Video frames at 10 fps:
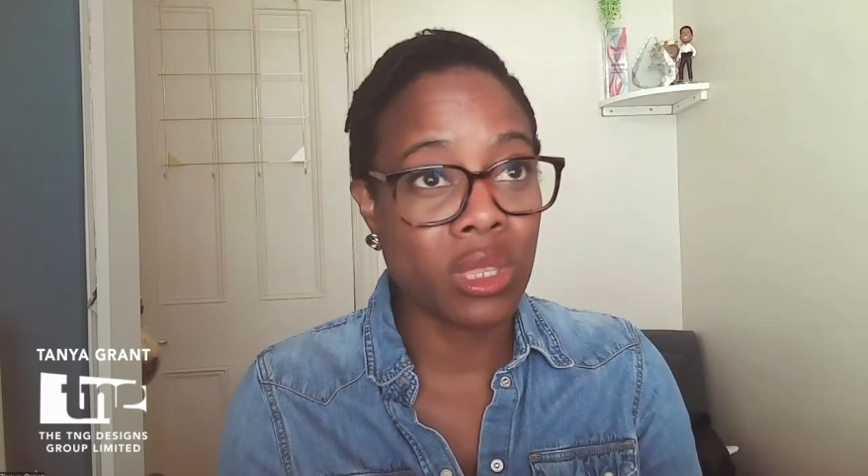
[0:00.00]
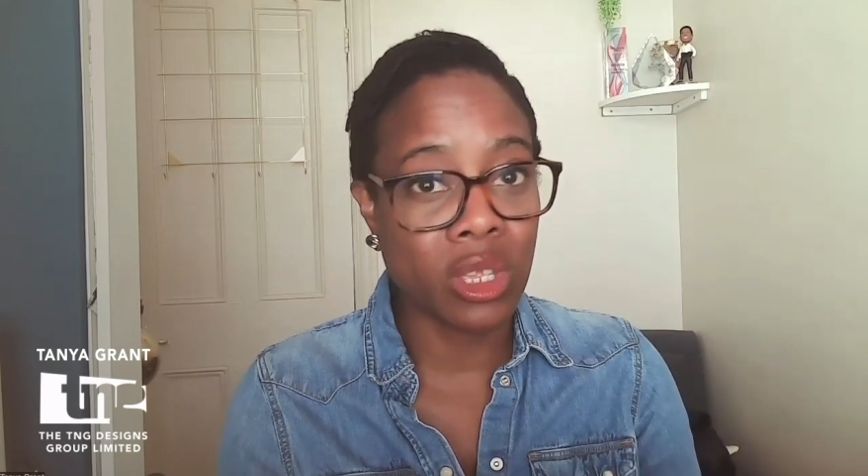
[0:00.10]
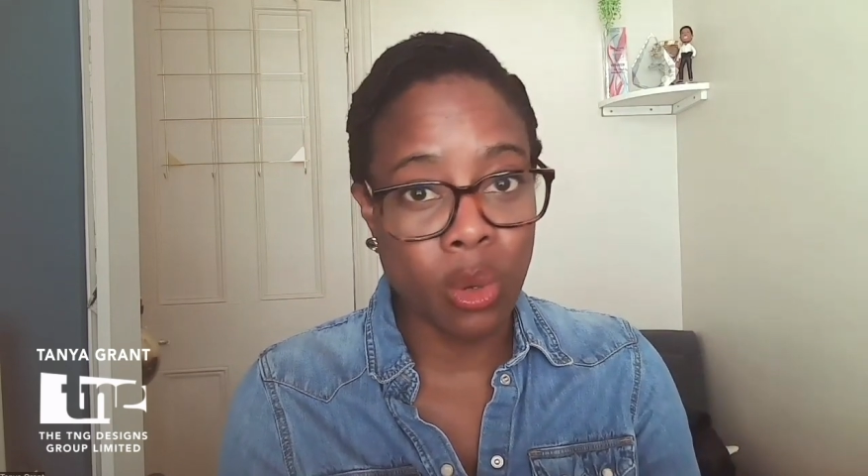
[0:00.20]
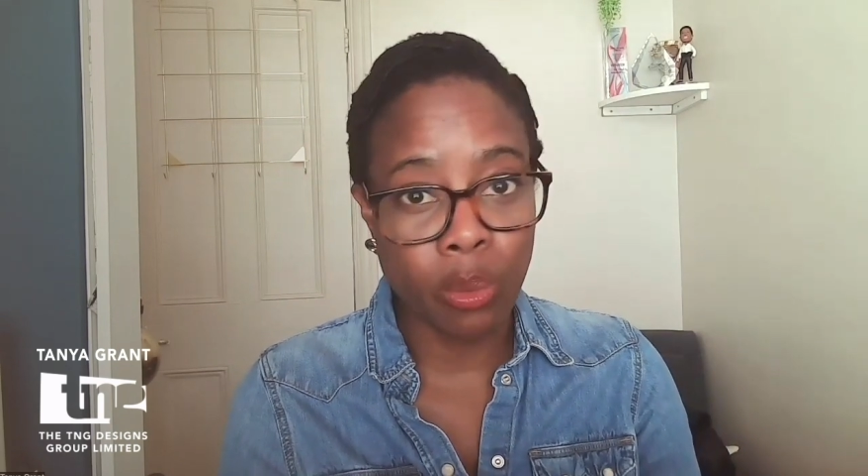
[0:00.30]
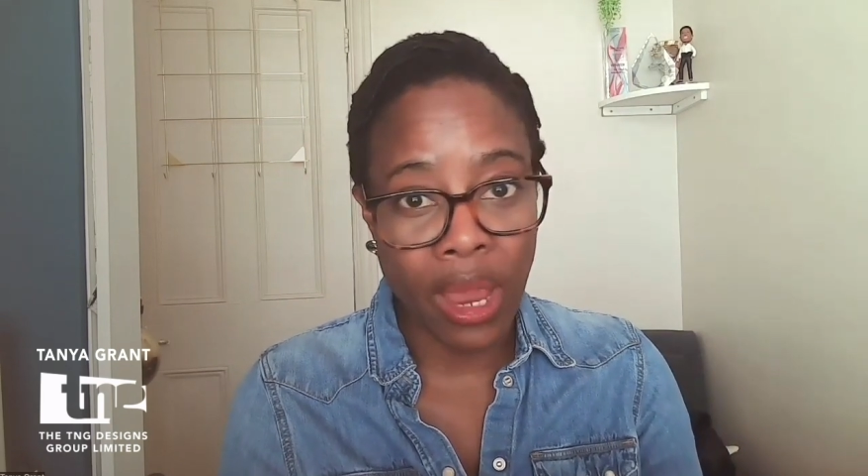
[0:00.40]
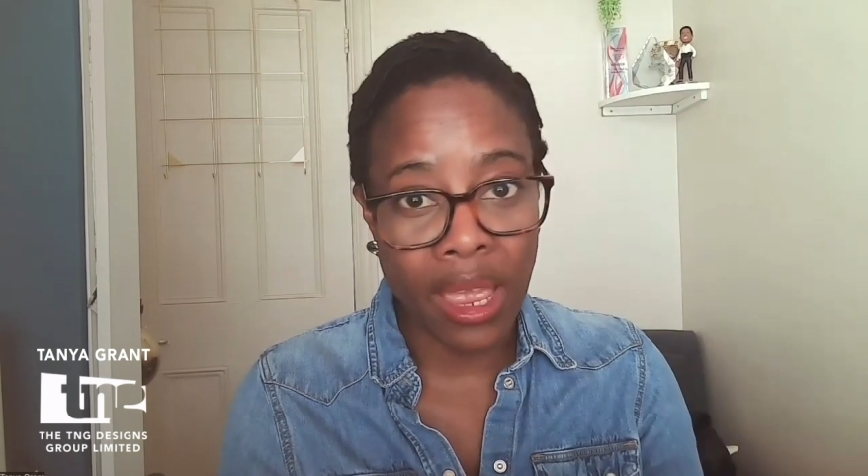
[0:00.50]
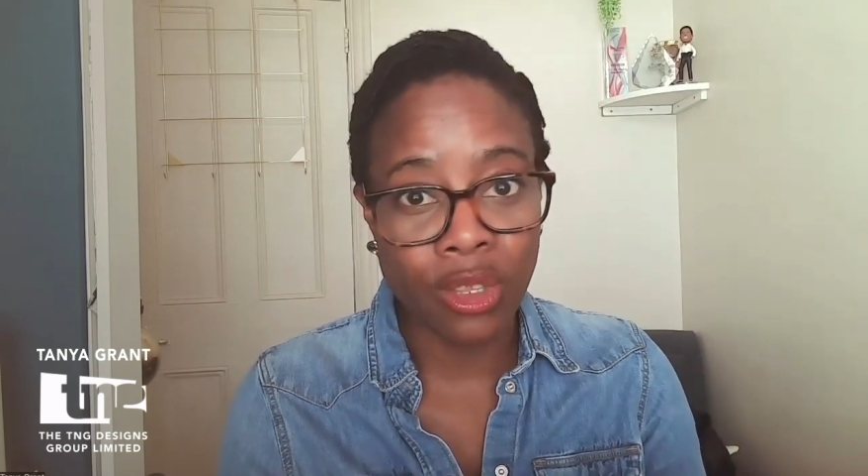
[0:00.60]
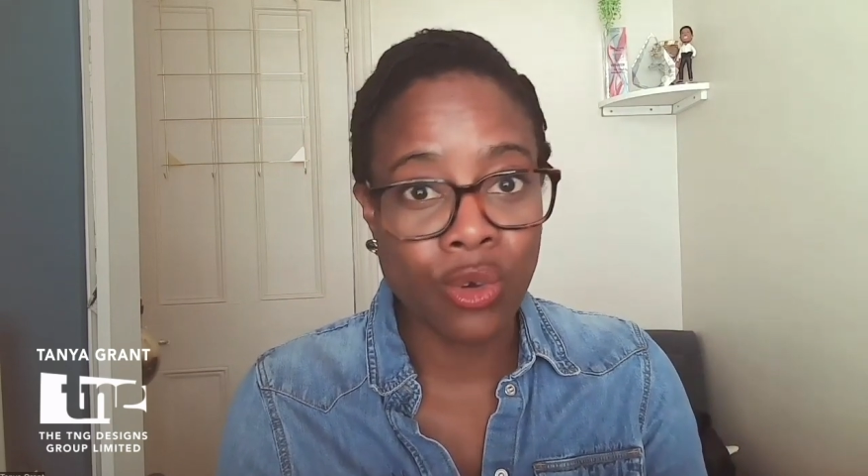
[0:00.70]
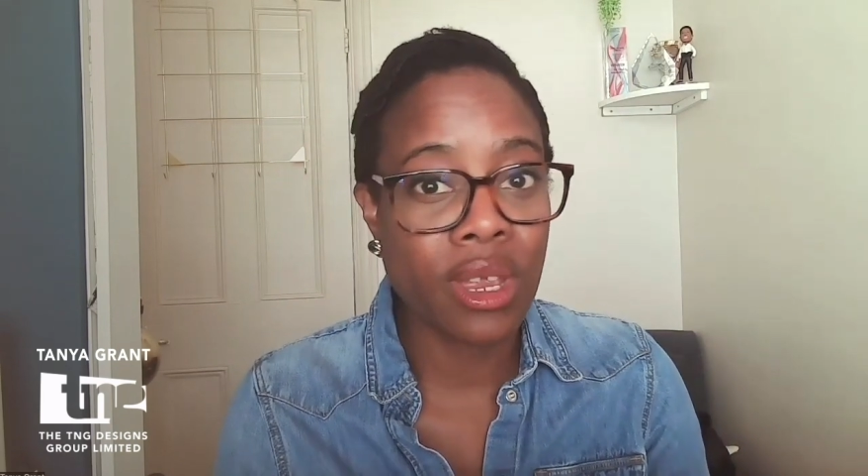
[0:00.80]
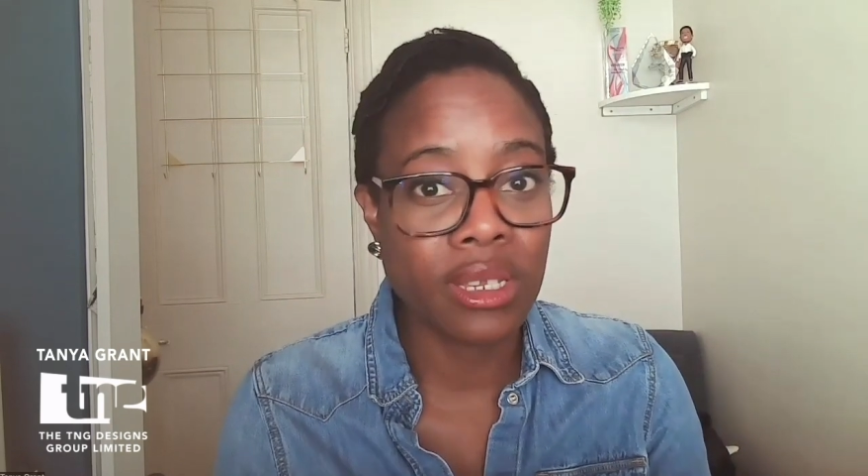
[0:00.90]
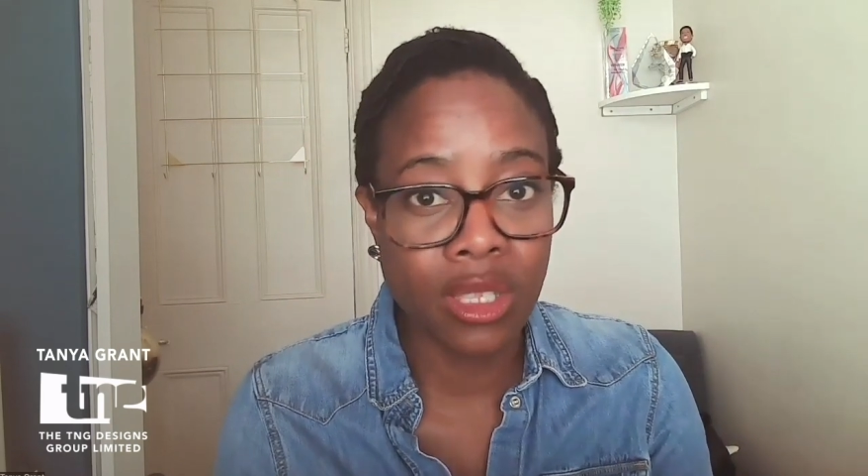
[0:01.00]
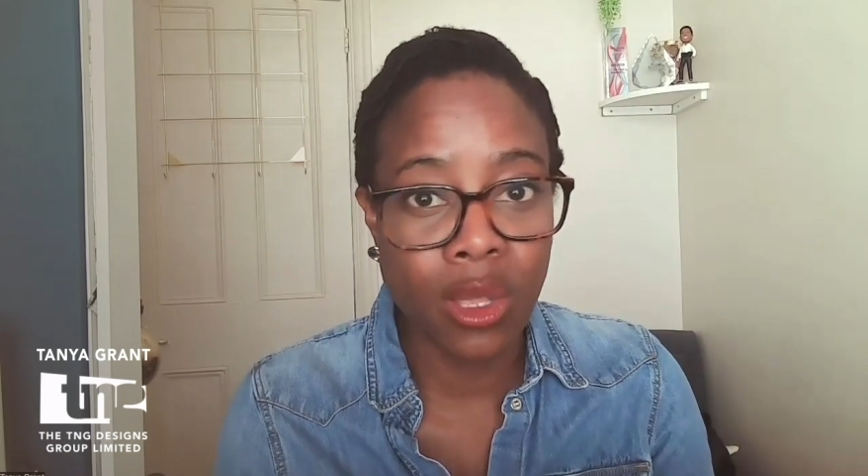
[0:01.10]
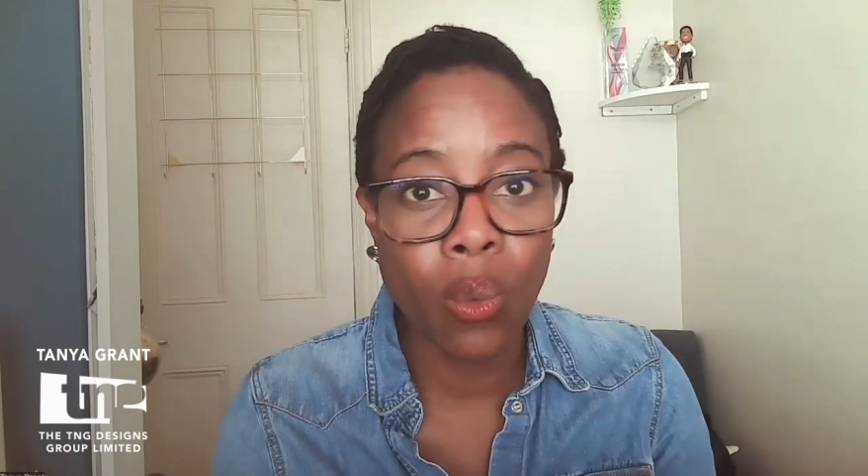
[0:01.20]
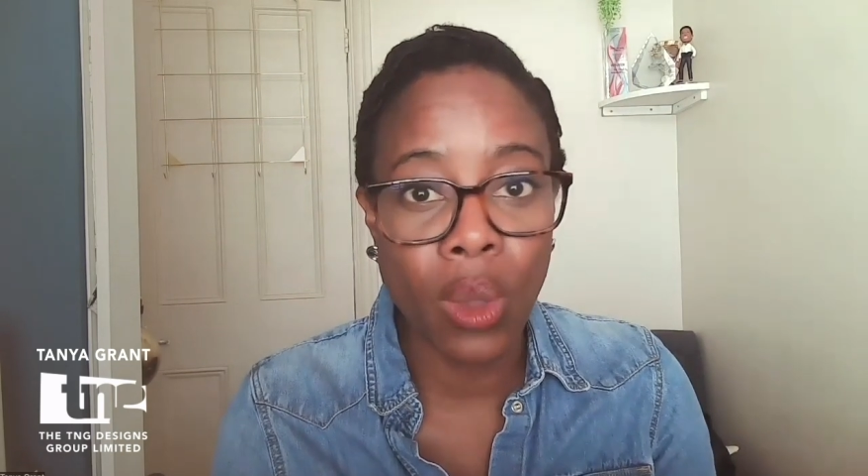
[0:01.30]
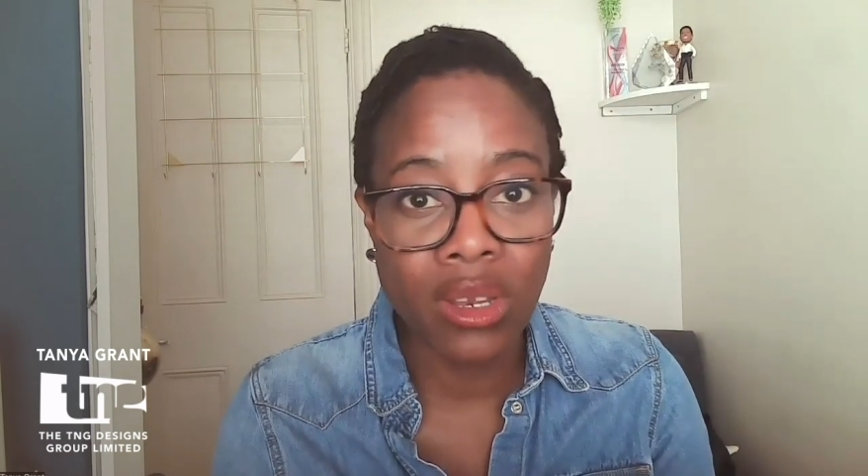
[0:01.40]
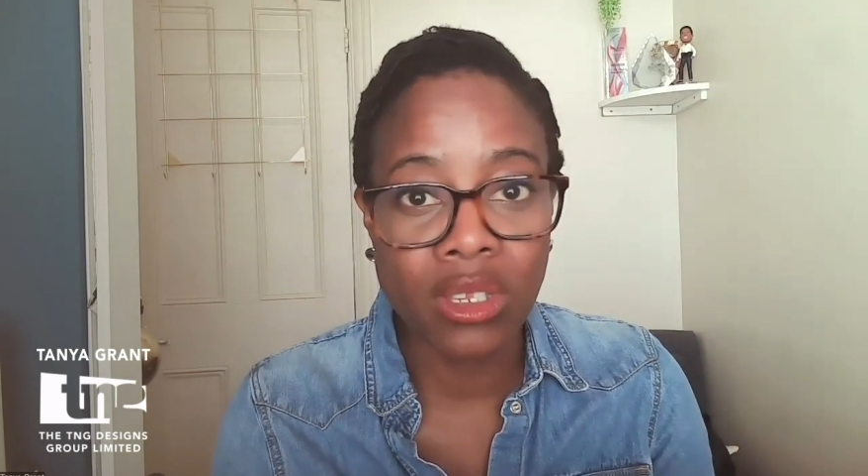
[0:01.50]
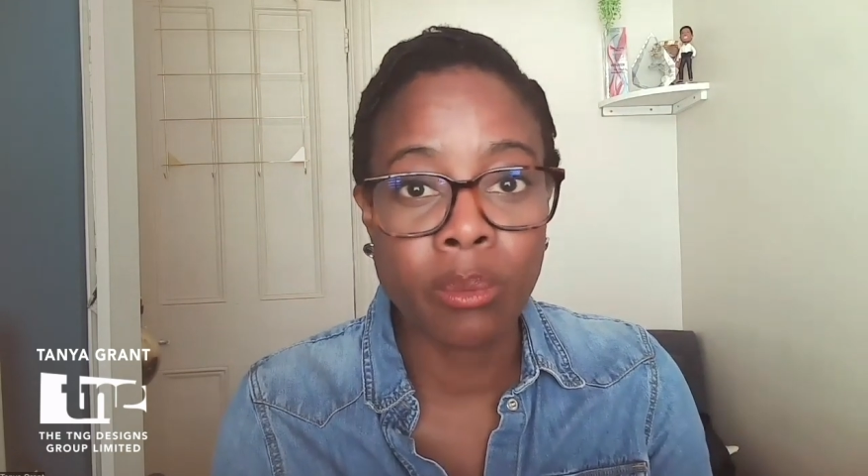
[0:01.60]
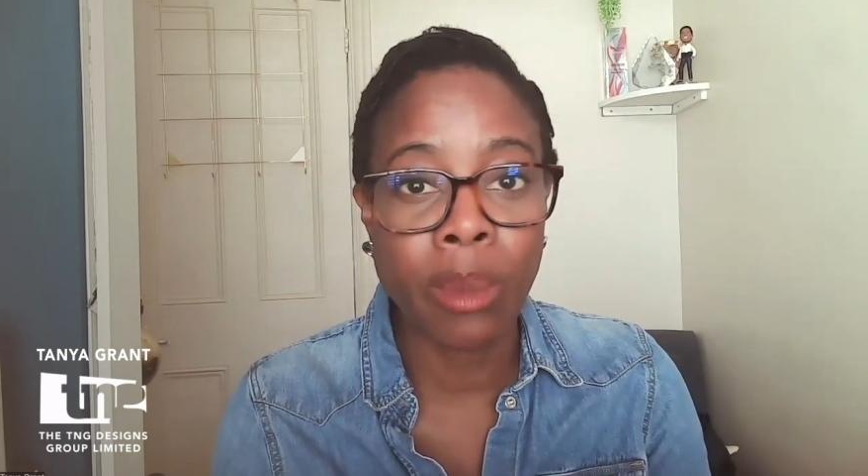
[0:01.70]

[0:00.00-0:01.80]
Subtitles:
within your brand, creating the awareness